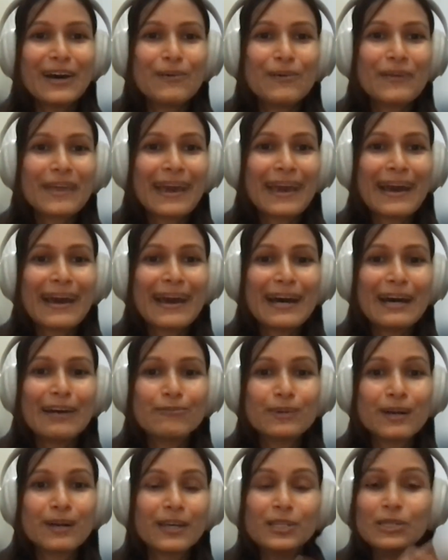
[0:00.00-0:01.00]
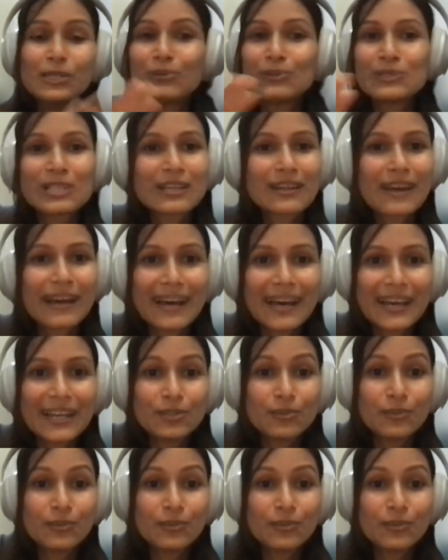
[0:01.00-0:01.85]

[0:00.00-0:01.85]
we have a user guide,